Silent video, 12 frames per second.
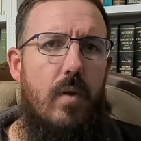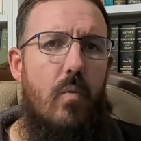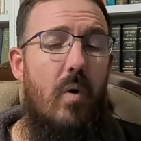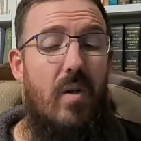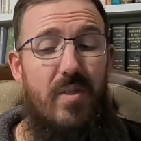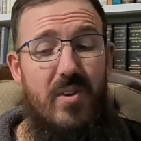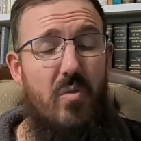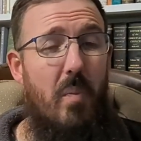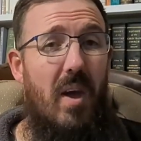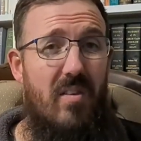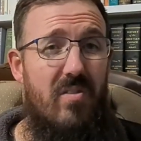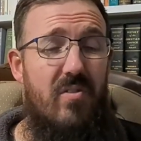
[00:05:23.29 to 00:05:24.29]
Well, this
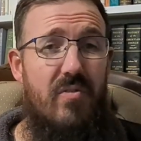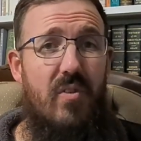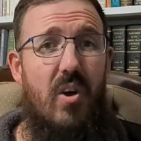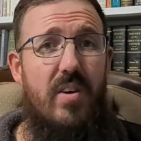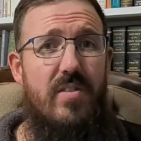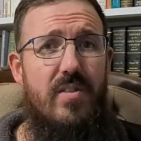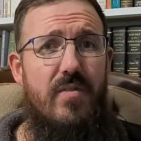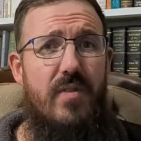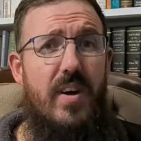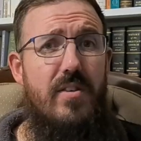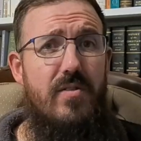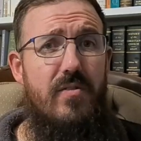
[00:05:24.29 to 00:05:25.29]
passage flies in the
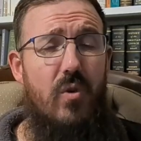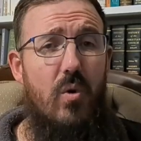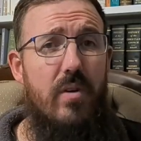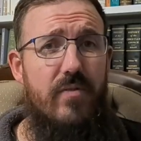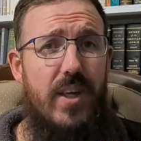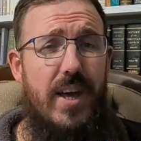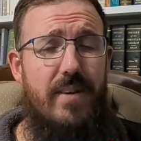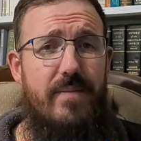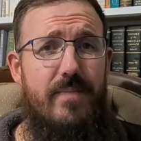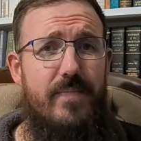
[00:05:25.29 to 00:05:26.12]
face of all of that.